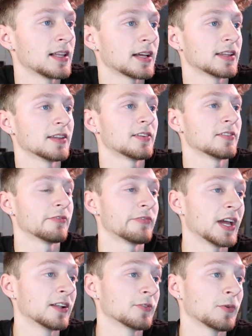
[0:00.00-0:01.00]
Like this is a
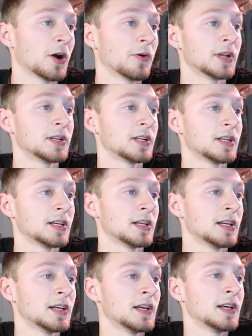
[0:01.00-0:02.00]
Vans Rowan,
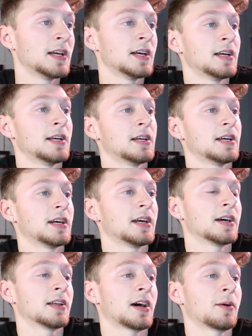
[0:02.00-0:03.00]

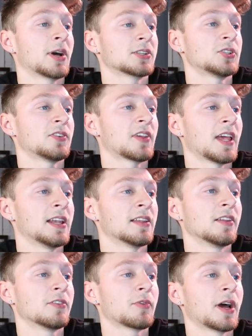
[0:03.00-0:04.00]
and I'm actually skating
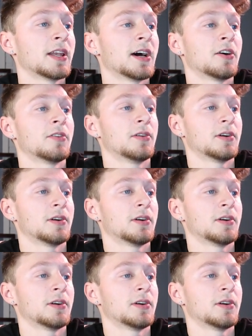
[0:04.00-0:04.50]
these right now,